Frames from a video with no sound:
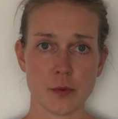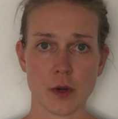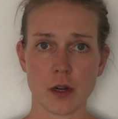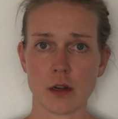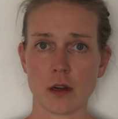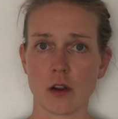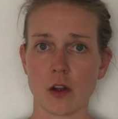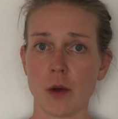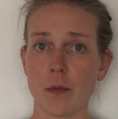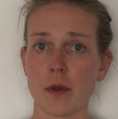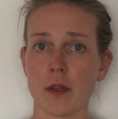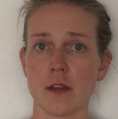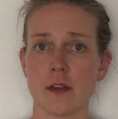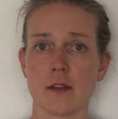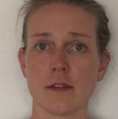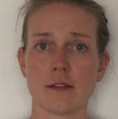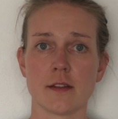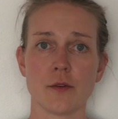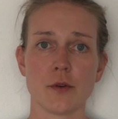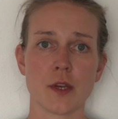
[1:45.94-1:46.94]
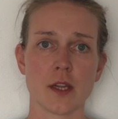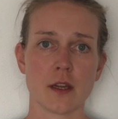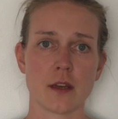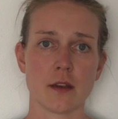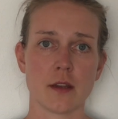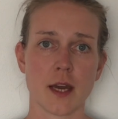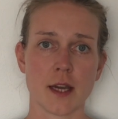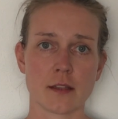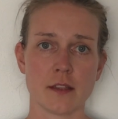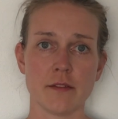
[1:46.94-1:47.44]
were common
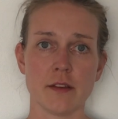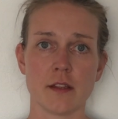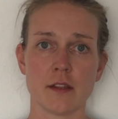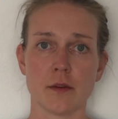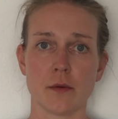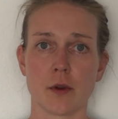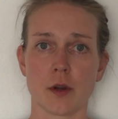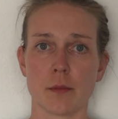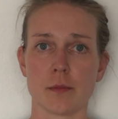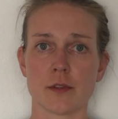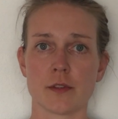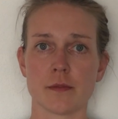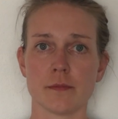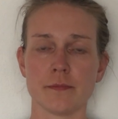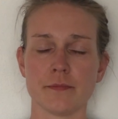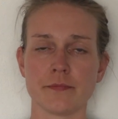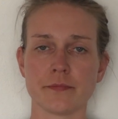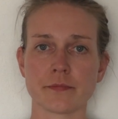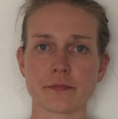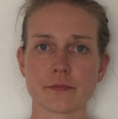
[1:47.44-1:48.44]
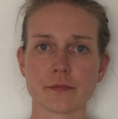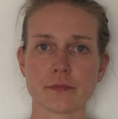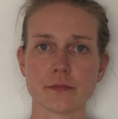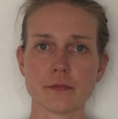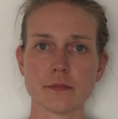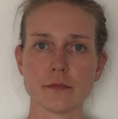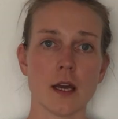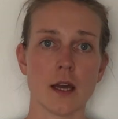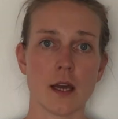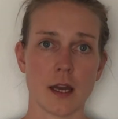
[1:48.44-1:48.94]
Estonian activity verbs.
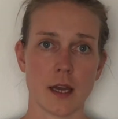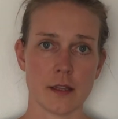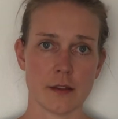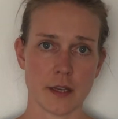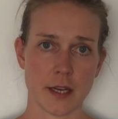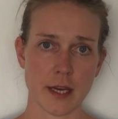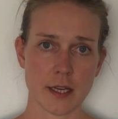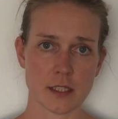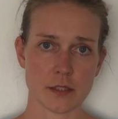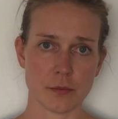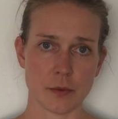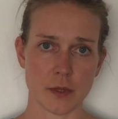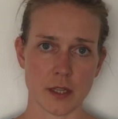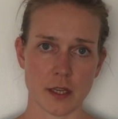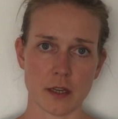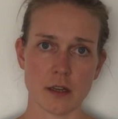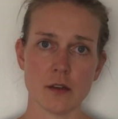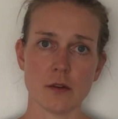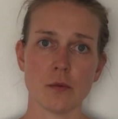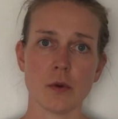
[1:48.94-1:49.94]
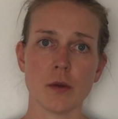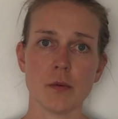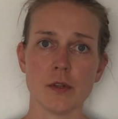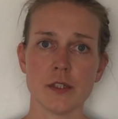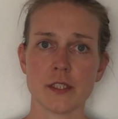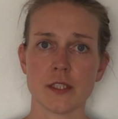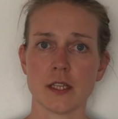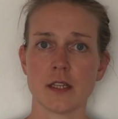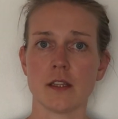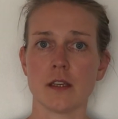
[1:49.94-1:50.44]
In the next video, we will
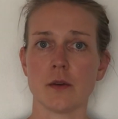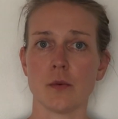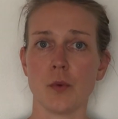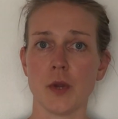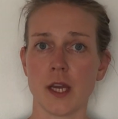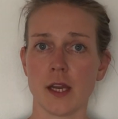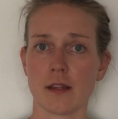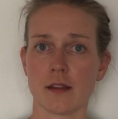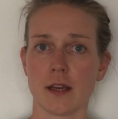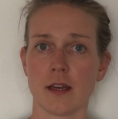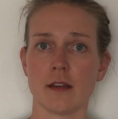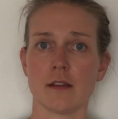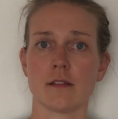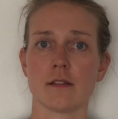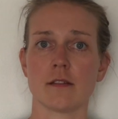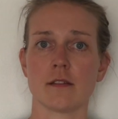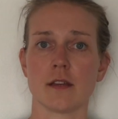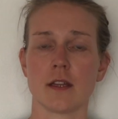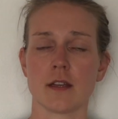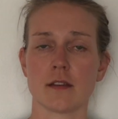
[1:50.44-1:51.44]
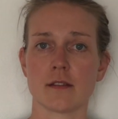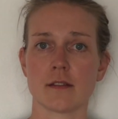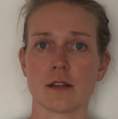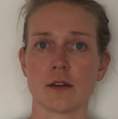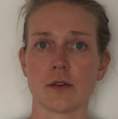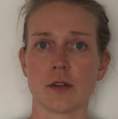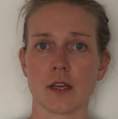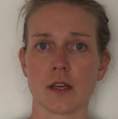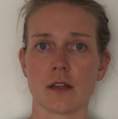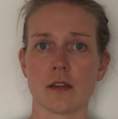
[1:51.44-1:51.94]
see the weekdays in
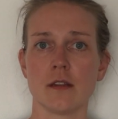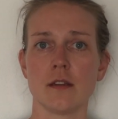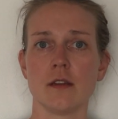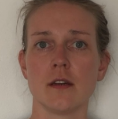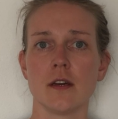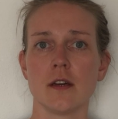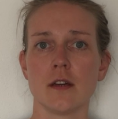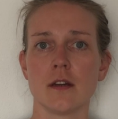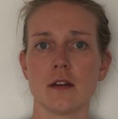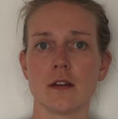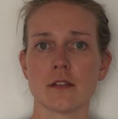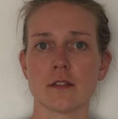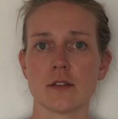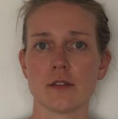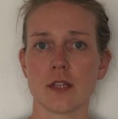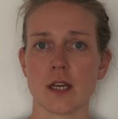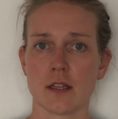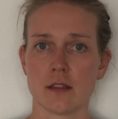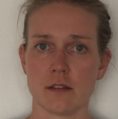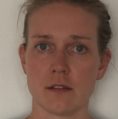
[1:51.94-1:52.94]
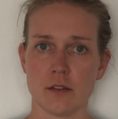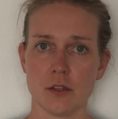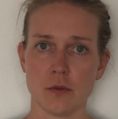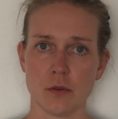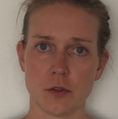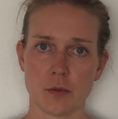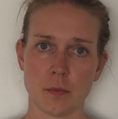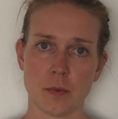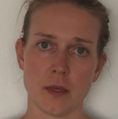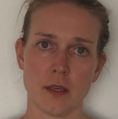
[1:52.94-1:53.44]
Estonian, so that you
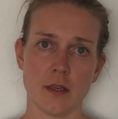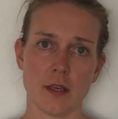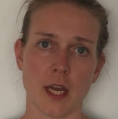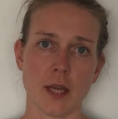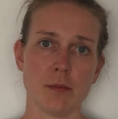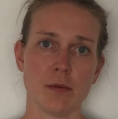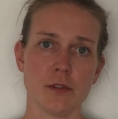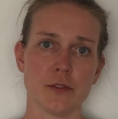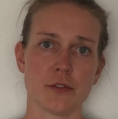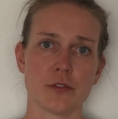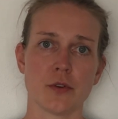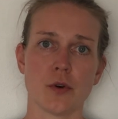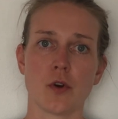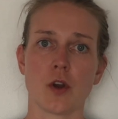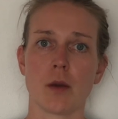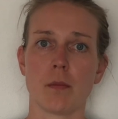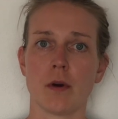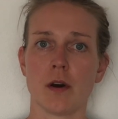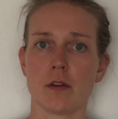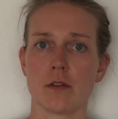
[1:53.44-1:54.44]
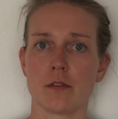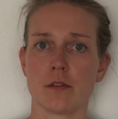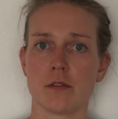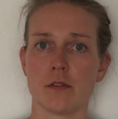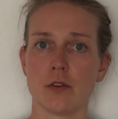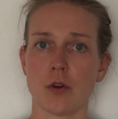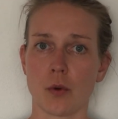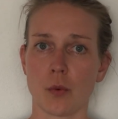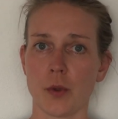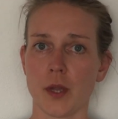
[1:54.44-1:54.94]
would be able to talk about
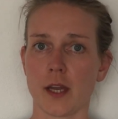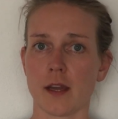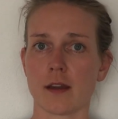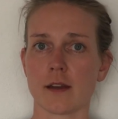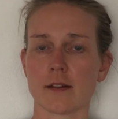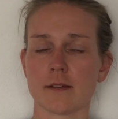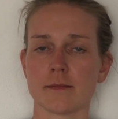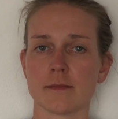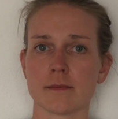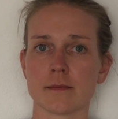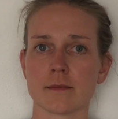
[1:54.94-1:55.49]
your week.